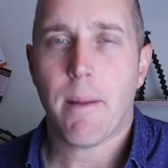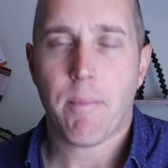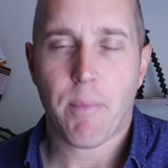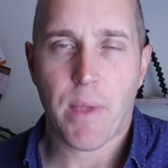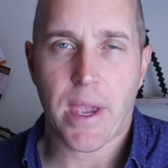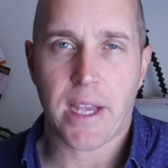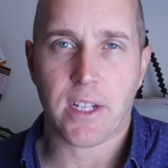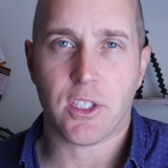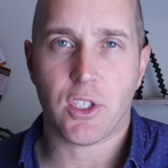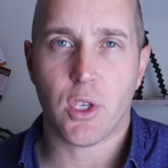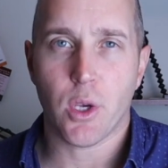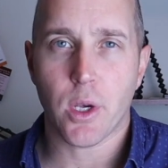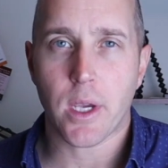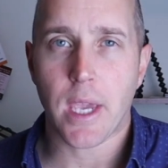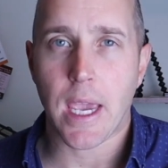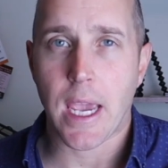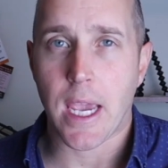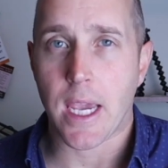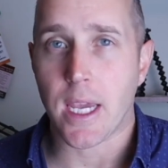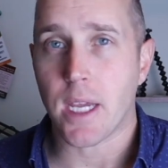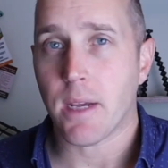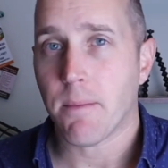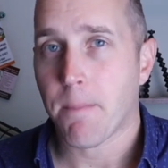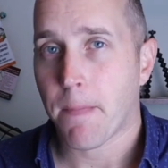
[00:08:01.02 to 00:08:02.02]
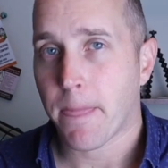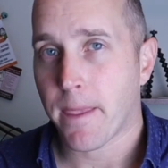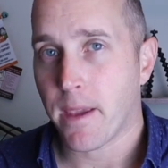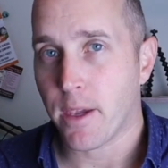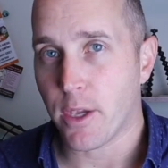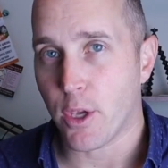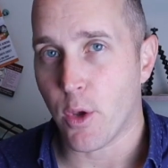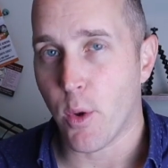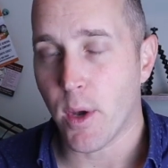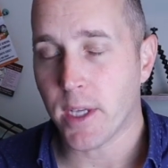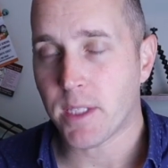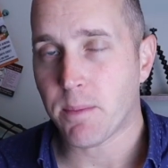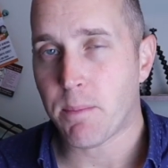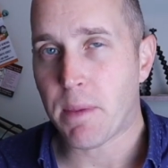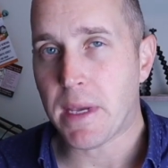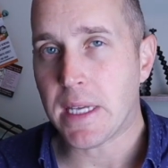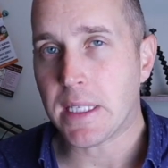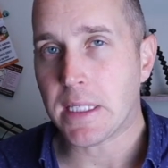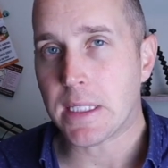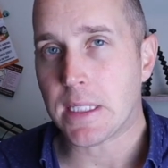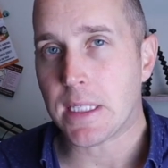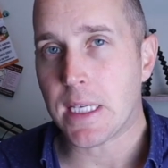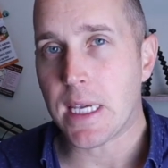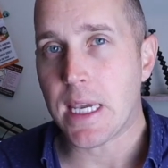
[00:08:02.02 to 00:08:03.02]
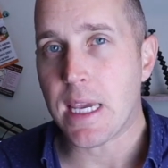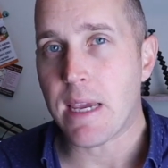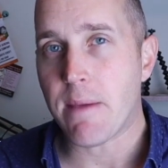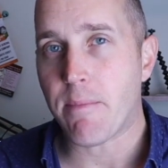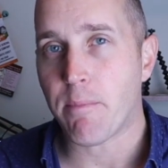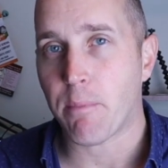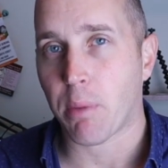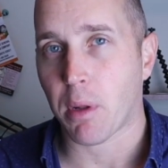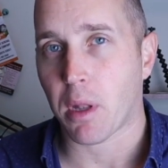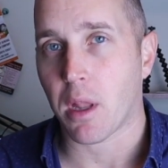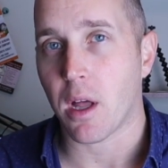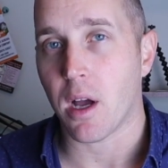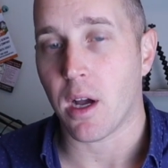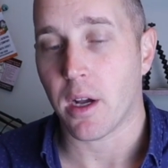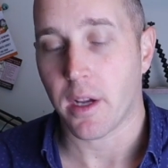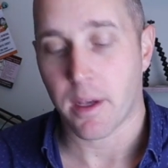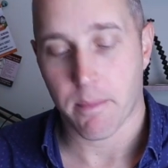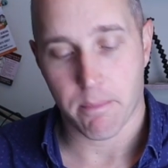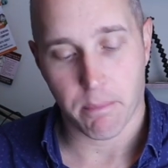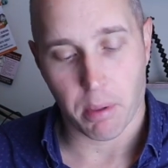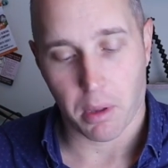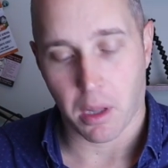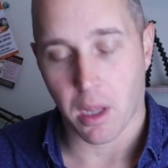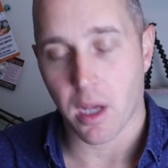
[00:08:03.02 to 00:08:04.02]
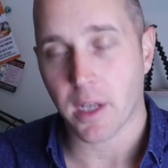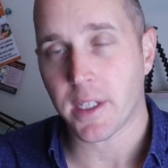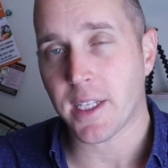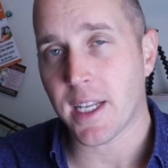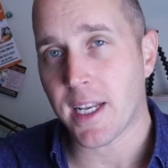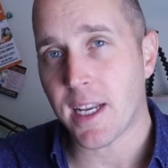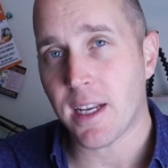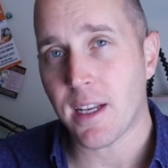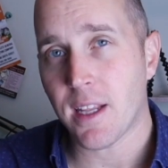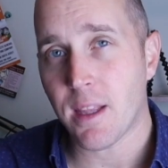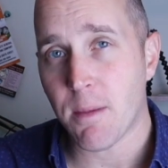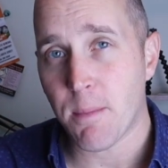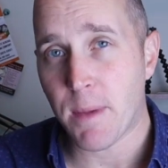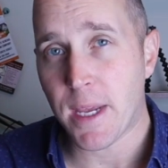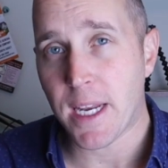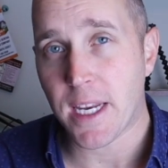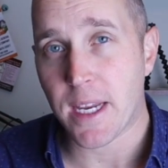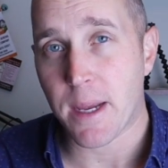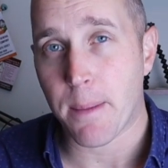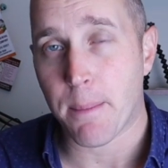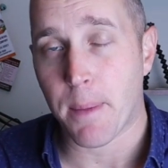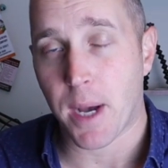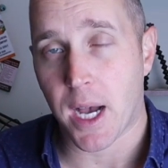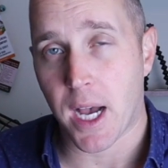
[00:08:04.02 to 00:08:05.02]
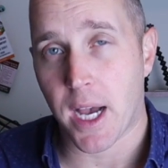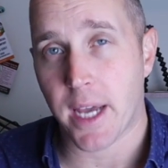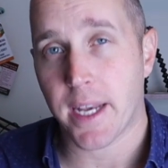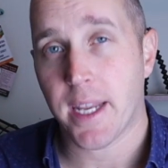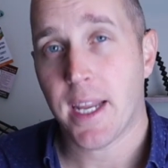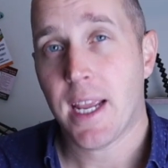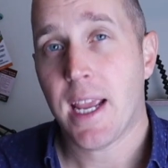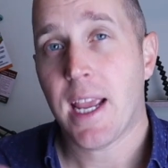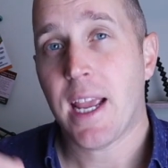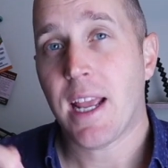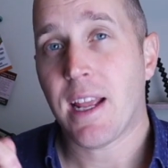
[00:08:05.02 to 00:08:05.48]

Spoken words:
I took a USB-C plug, plugged it into the Media Mod,